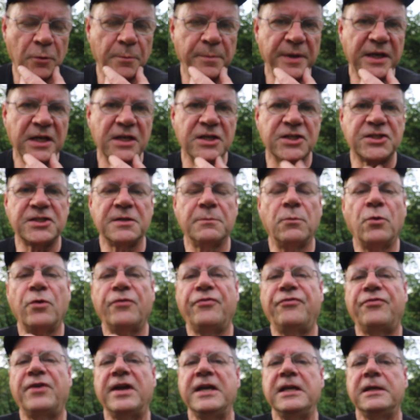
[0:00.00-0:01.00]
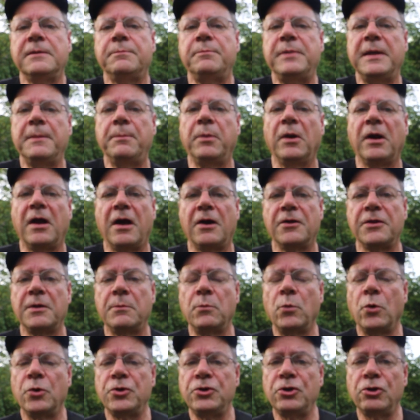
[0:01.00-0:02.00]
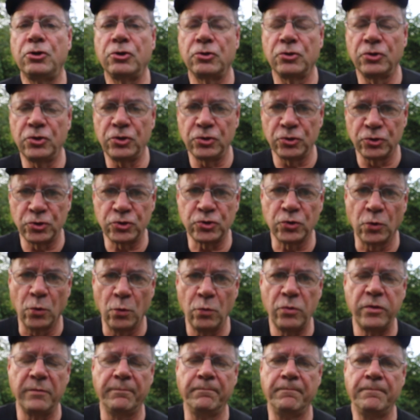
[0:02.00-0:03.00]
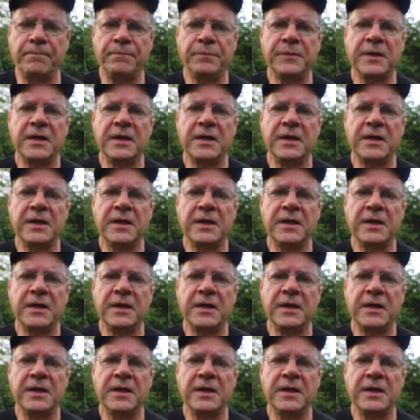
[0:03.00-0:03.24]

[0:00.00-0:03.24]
because the more frightened people are, the more you can control them.